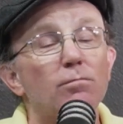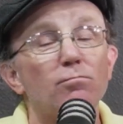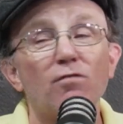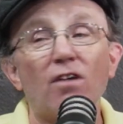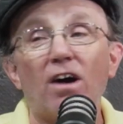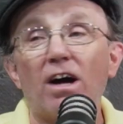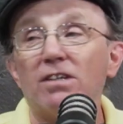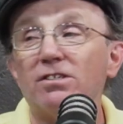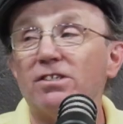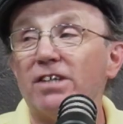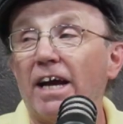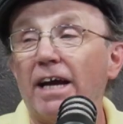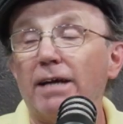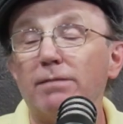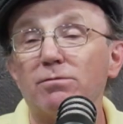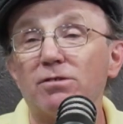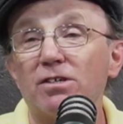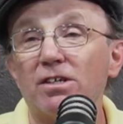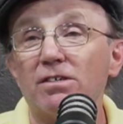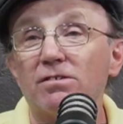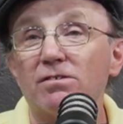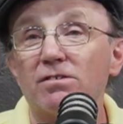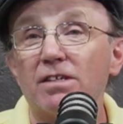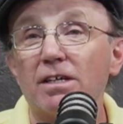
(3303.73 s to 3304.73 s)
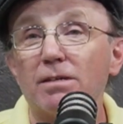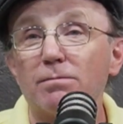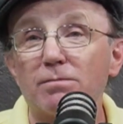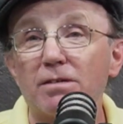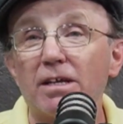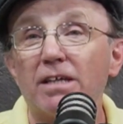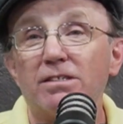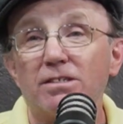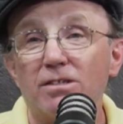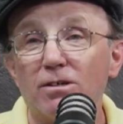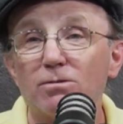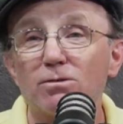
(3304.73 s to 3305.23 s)
LeBron James is? That
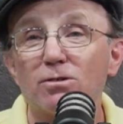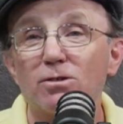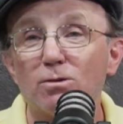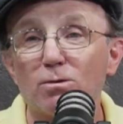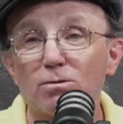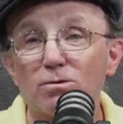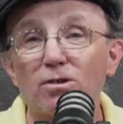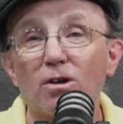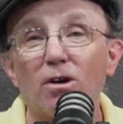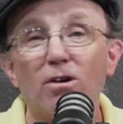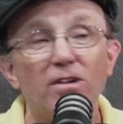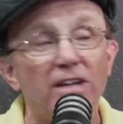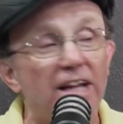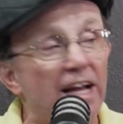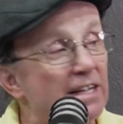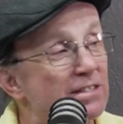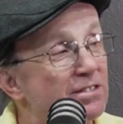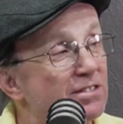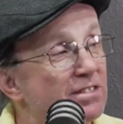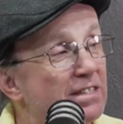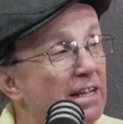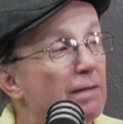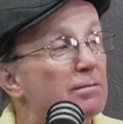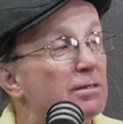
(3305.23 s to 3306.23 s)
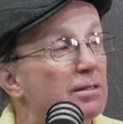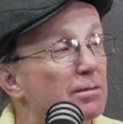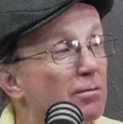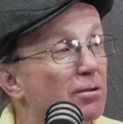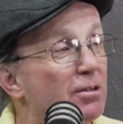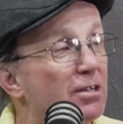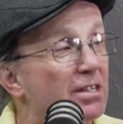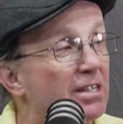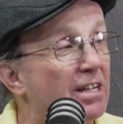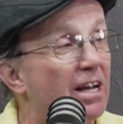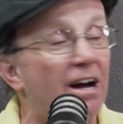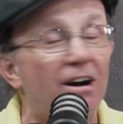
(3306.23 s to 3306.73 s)
you'll turn down $70
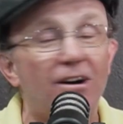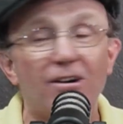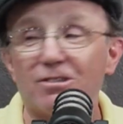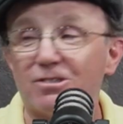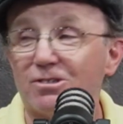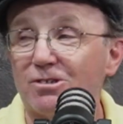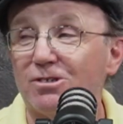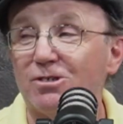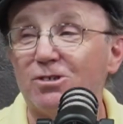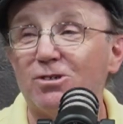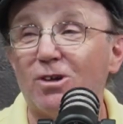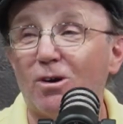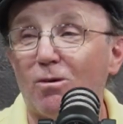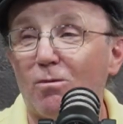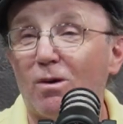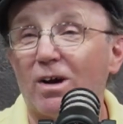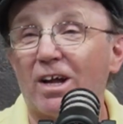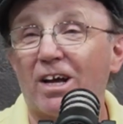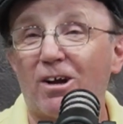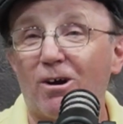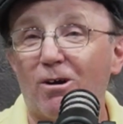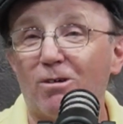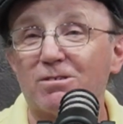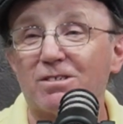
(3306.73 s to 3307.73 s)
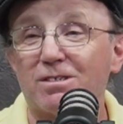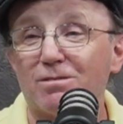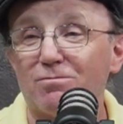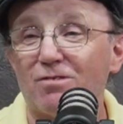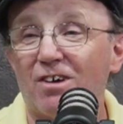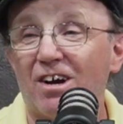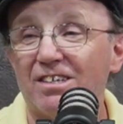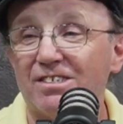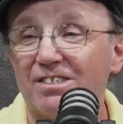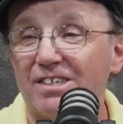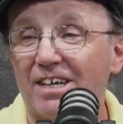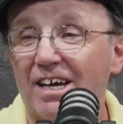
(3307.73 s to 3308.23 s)
million because you don't want to coach
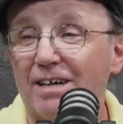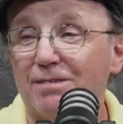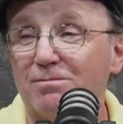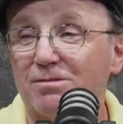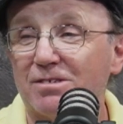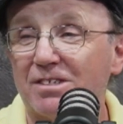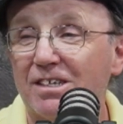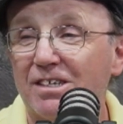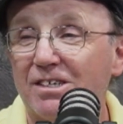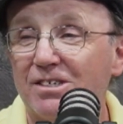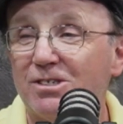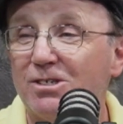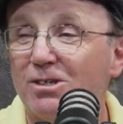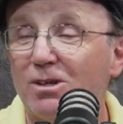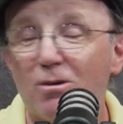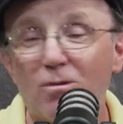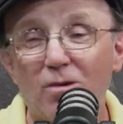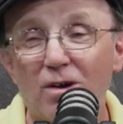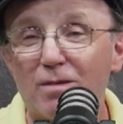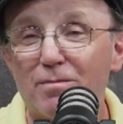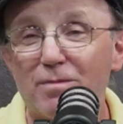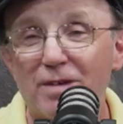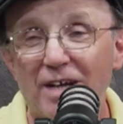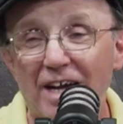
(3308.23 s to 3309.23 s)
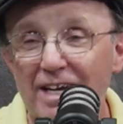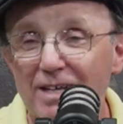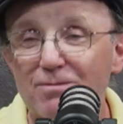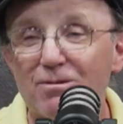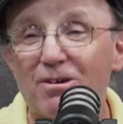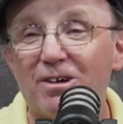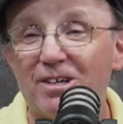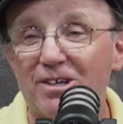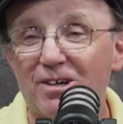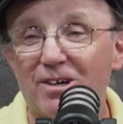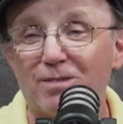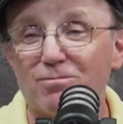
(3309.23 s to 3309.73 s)
LeBron James. You don't want to be
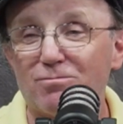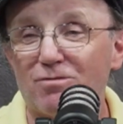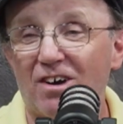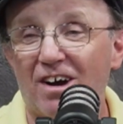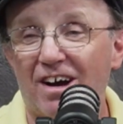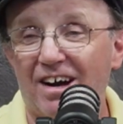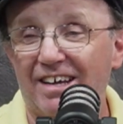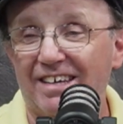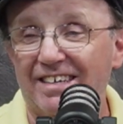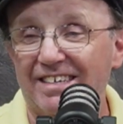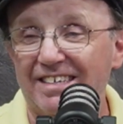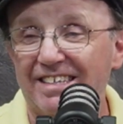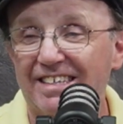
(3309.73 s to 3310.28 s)
anywhere near LeBron.